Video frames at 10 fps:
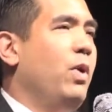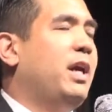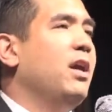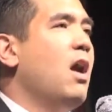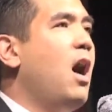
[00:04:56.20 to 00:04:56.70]
We
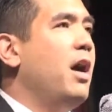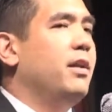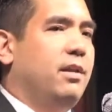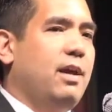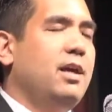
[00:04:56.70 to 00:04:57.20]

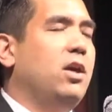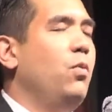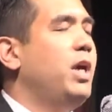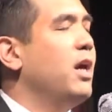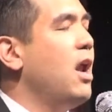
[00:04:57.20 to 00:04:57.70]
cannot,
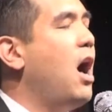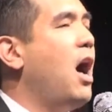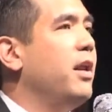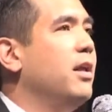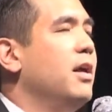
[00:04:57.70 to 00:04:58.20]
we
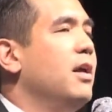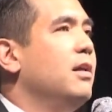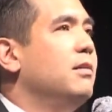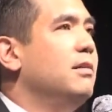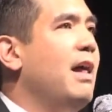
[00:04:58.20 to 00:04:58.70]
cannot
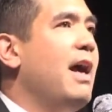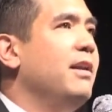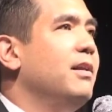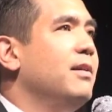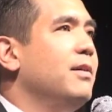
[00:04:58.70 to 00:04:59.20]

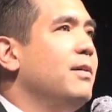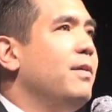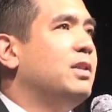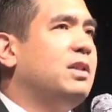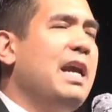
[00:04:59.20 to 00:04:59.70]

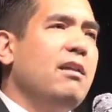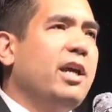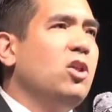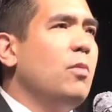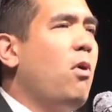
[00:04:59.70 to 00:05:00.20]
let the state,
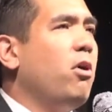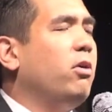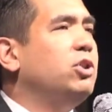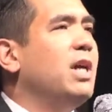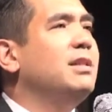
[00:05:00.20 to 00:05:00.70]
like in the
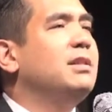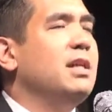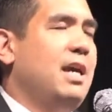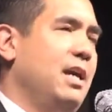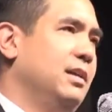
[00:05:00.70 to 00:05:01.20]
Parker
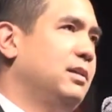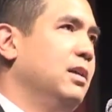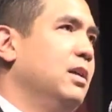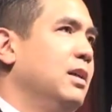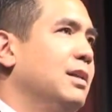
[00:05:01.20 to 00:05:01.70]
Jensen
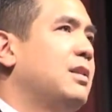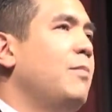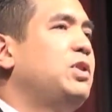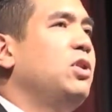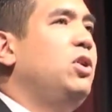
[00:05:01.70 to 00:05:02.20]
case,
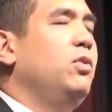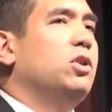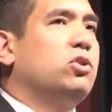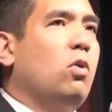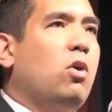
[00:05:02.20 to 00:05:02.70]
substitute
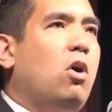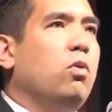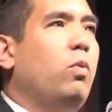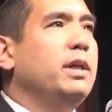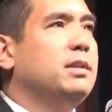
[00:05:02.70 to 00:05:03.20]
its
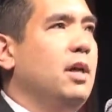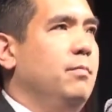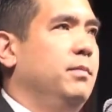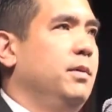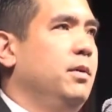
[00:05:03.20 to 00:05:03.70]
so-called
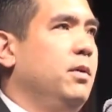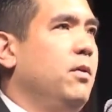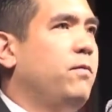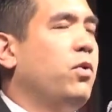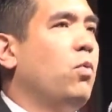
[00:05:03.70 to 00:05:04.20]
wisdom for